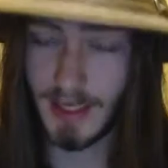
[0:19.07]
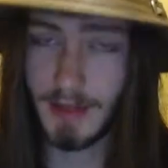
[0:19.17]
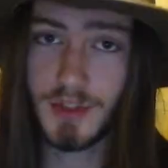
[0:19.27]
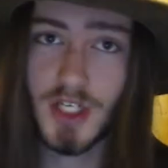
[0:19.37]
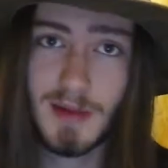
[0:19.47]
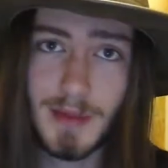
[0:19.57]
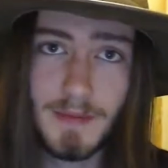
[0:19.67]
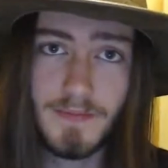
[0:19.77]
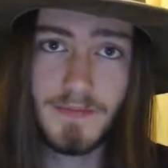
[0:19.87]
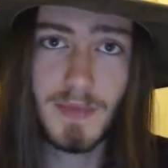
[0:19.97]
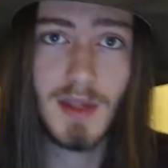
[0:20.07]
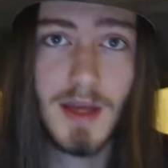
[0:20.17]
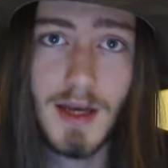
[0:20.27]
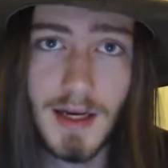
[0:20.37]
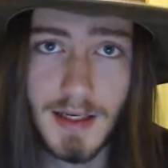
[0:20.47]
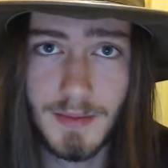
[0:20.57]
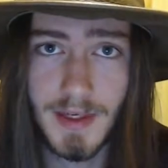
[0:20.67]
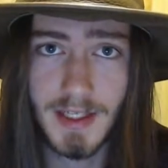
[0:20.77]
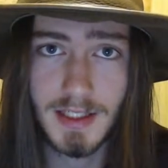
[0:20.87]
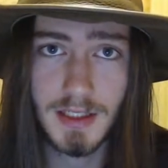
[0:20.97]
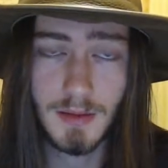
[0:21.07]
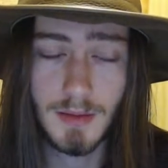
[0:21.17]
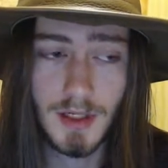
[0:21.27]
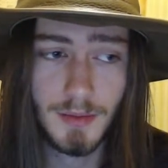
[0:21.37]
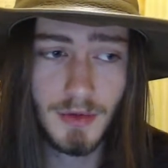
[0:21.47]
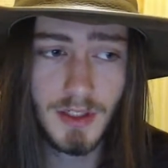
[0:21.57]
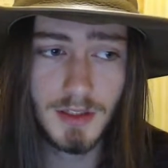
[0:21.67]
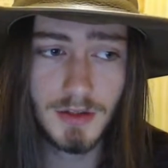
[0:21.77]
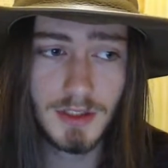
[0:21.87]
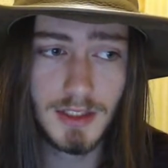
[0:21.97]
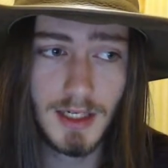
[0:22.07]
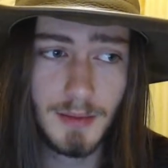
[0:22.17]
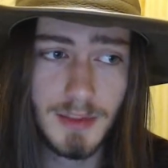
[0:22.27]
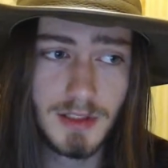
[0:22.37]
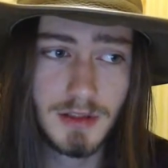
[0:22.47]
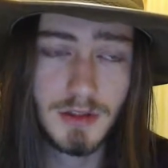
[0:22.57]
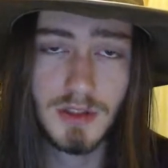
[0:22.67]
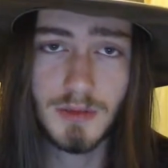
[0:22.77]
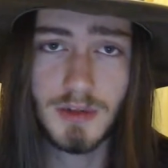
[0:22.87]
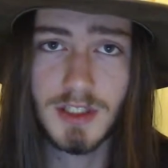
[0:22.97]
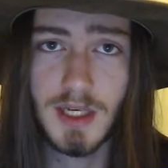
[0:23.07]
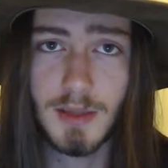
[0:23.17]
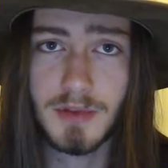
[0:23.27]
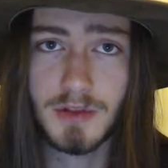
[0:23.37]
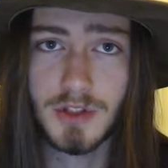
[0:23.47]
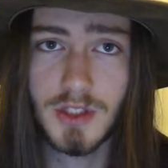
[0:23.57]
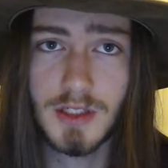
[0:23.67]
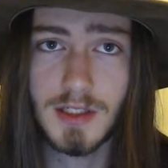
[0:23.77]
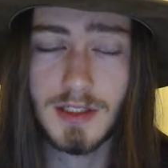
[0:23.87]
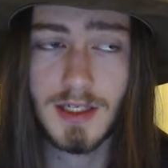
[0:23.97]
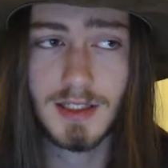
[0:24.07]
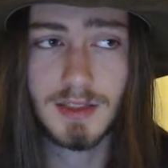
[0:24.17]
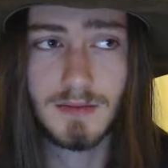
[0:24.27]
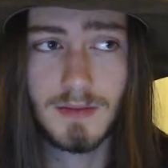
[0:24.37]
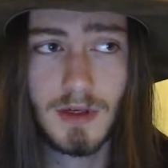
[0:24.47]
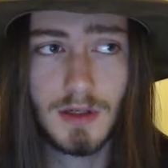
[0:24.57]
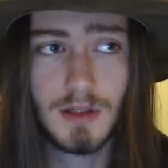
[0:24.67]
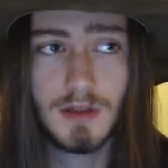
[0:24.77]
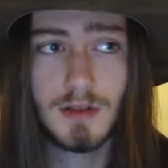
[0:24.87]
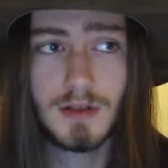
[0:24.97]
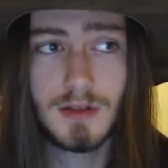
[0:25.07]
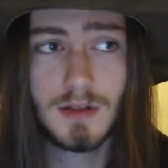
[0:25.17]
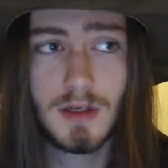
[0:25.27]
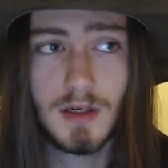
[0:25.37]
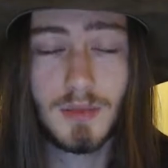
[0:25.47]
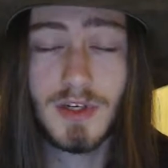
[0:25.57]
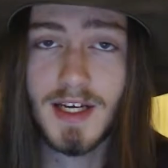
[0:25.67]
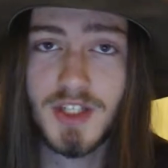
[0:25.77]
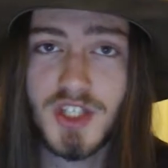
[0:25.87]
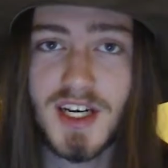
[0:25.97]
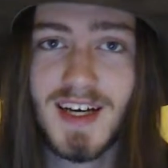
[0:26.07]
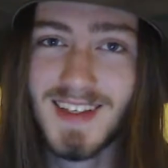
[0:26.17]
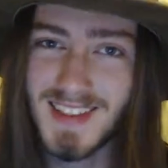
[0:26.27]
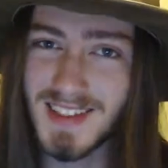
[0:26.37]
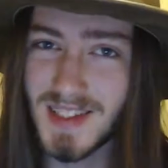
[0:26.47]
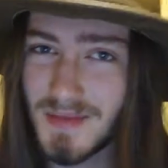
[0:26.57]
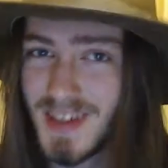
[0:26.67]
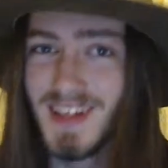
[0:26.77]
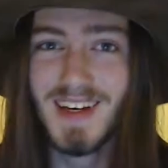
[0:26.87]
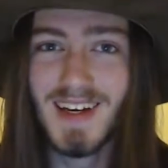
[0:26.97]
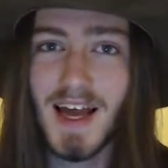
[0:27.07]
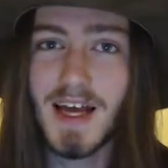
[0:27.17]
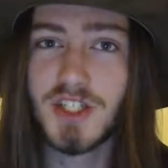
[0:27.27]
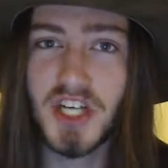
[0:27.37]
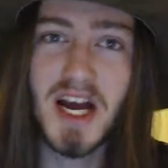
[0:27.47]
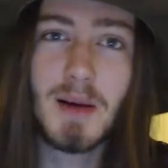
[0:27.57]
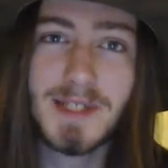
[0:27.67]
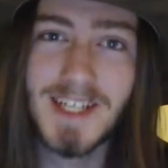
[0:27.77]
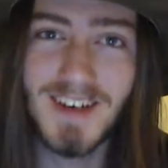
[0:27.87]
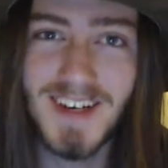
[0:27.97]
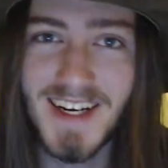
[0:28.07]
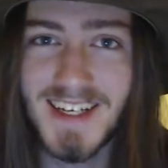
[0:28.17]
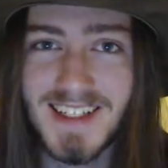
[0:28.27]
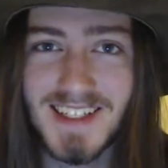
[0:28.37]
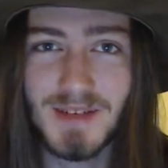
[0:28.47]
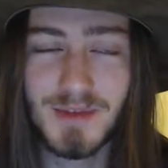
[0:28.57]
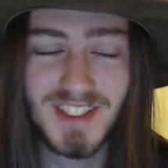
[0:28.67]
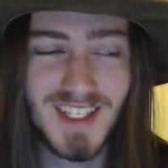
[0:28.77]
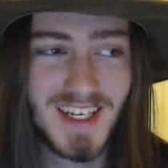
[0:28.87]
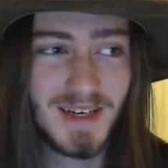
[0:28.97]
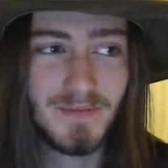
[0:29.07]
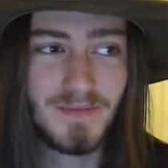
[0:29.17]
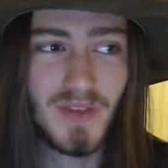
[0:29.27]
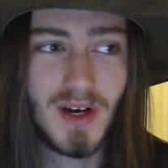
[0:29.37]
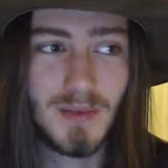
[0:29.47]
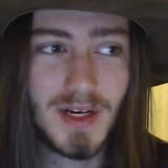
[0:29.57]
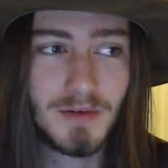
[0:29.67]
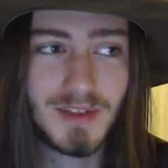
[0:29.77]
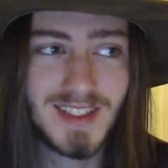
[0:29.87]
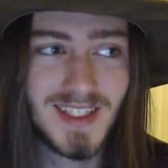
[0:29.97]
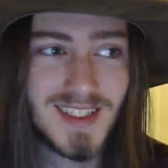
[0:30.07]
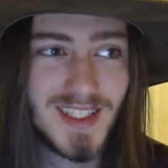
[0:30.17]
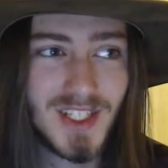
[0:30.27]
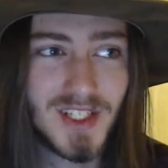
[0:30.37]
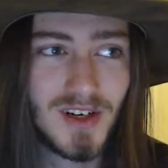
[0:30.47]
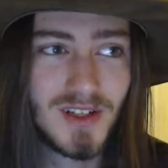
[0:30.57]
Jeremy, and he makes some pretty interesting comments, usually pretty skeptical shit. He's got some pretty edgy, some edgy commentary, I guess some would say. I wouldn't say it's edgy at all.